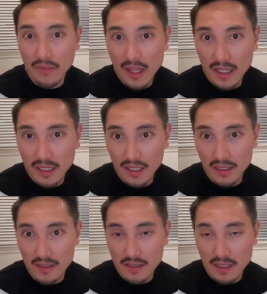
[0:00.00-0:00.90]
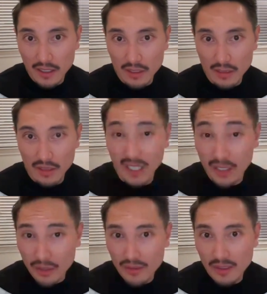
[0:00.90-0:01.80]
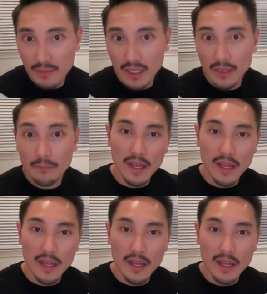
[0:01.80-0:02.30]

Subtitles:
that is, you know, Eado to me,